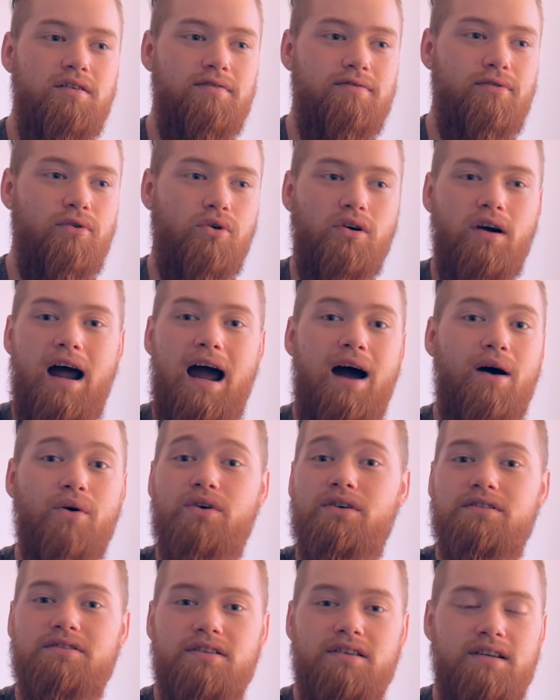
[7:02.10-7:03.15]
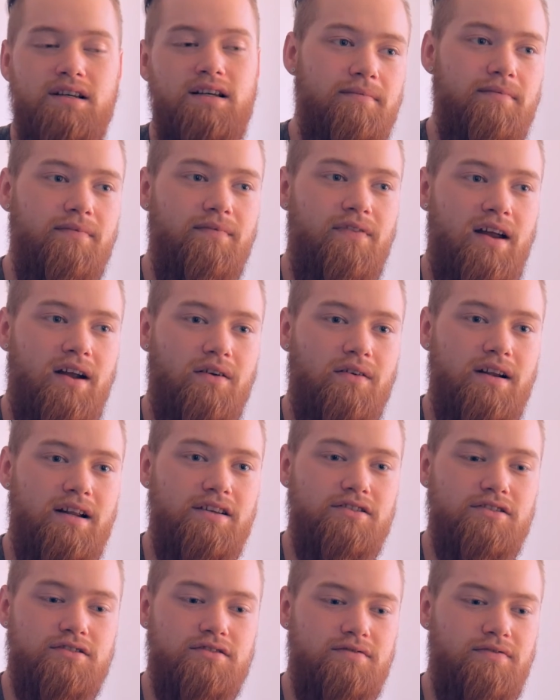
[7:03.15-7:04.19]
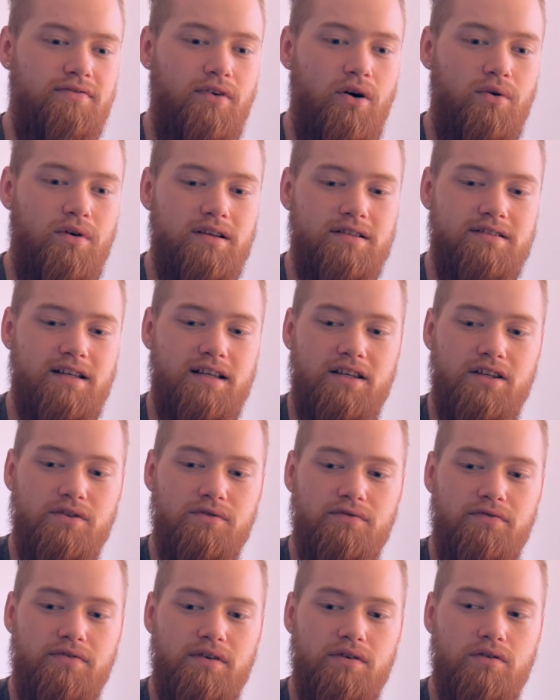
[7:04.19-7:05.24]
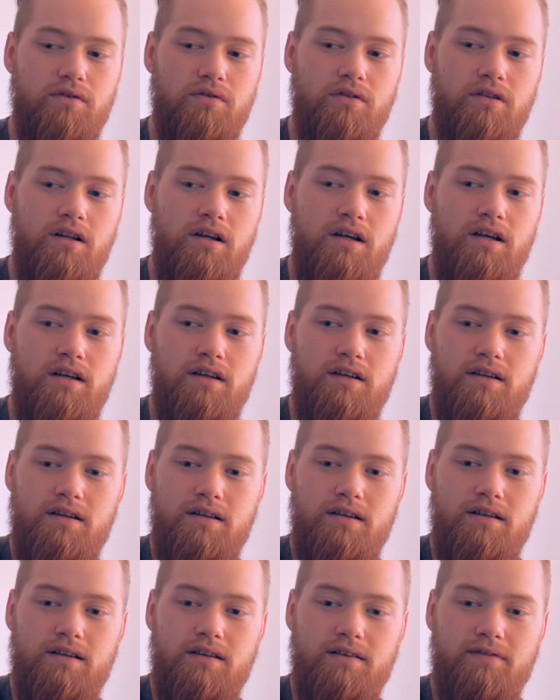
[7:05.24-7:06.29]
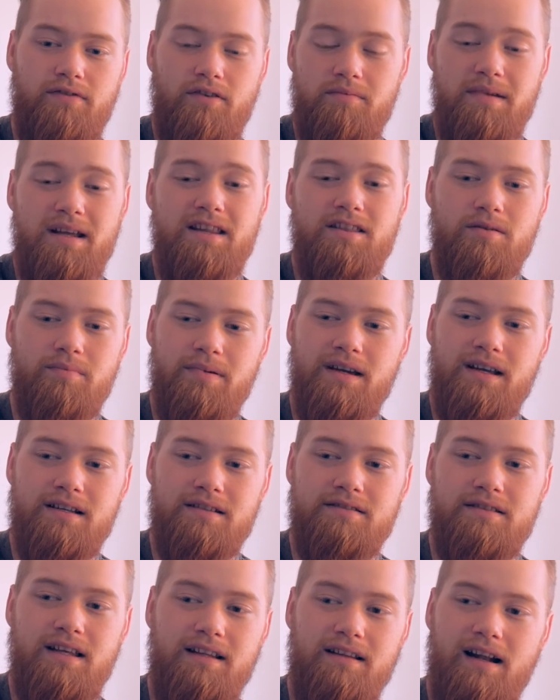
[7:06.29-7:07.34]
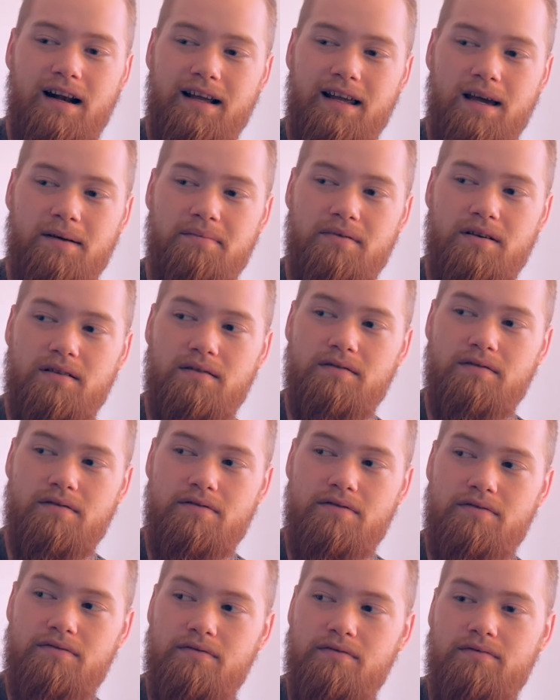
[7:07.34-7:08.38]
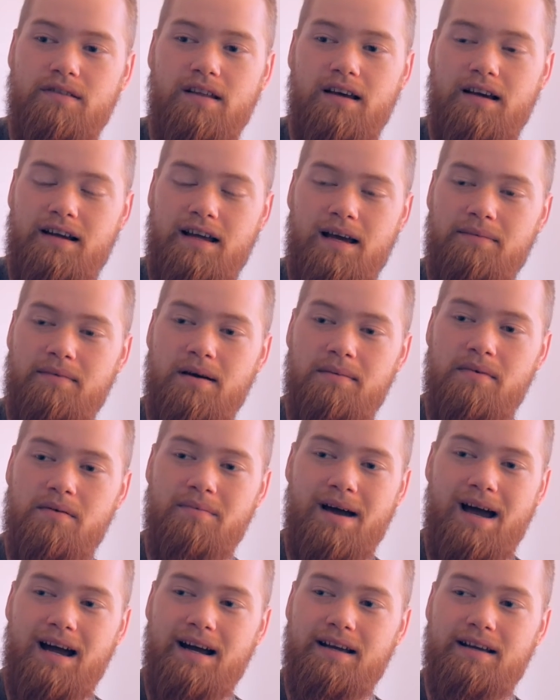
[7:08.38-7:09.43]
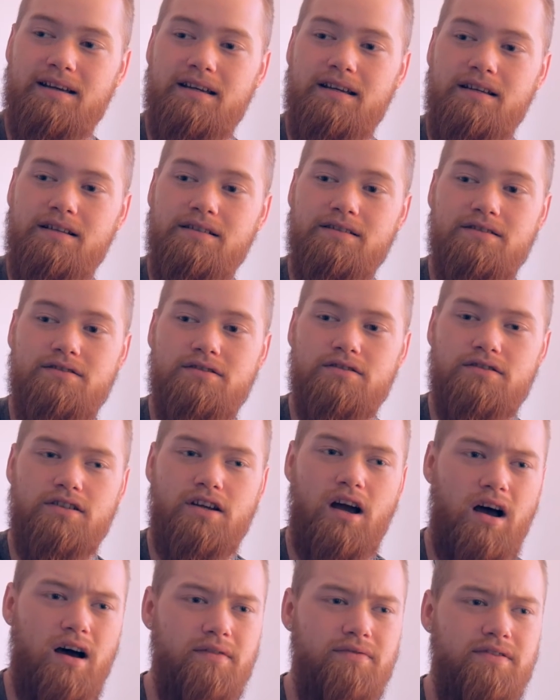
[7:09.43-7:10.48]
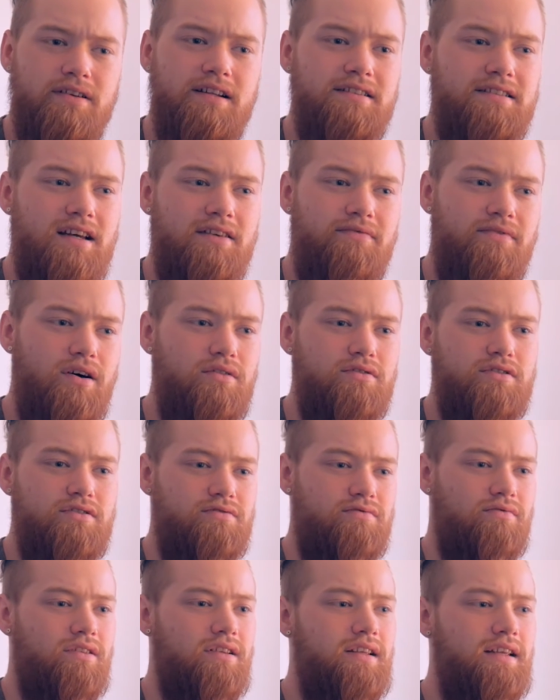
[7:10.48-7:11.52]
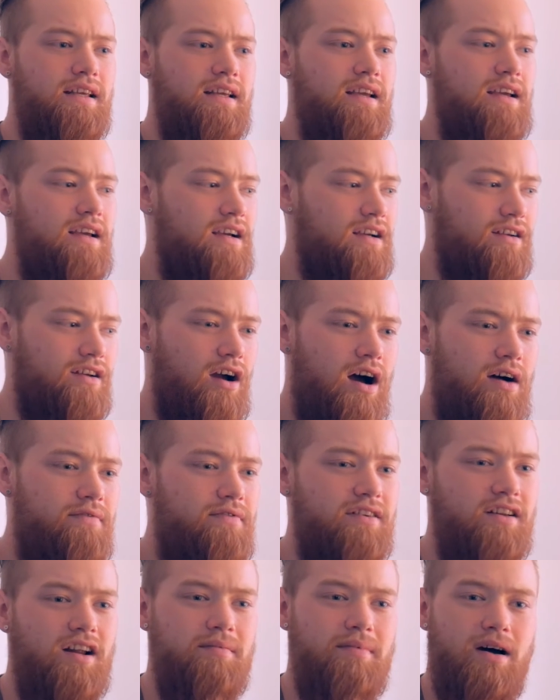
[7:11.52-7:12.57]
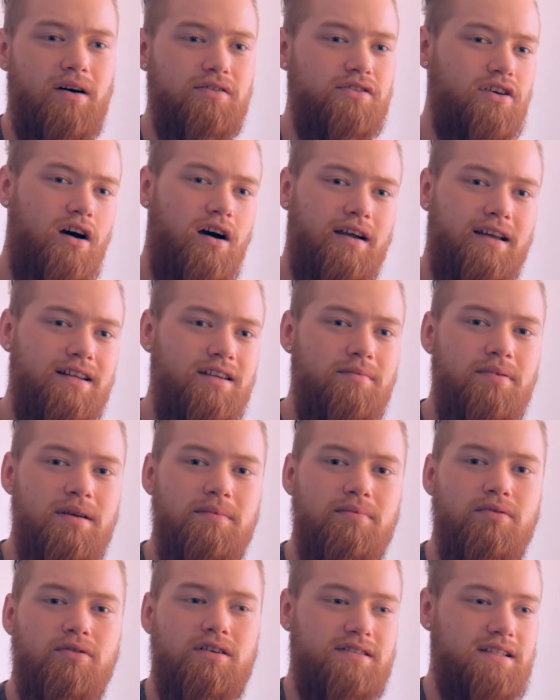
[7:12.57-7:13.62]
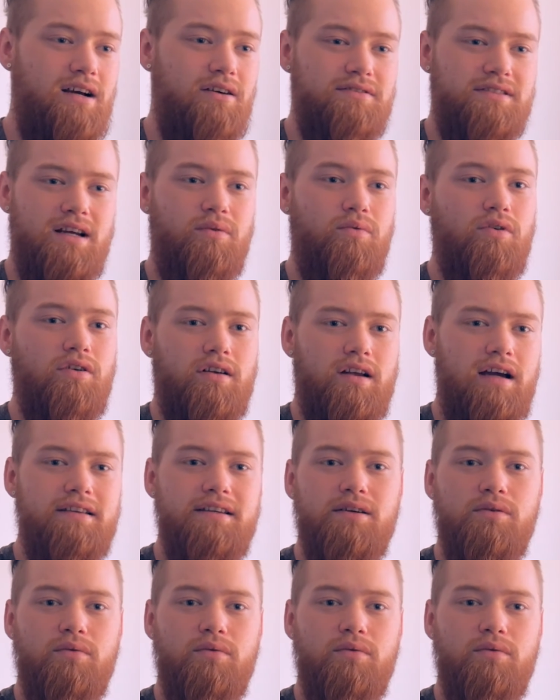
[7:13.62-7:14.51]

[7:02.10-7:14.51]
for hours. Very just focusing. You feel, for me, the biggest thing that I kept coming back is just confidence. I felt just really confident about talking to people, because I was at work. I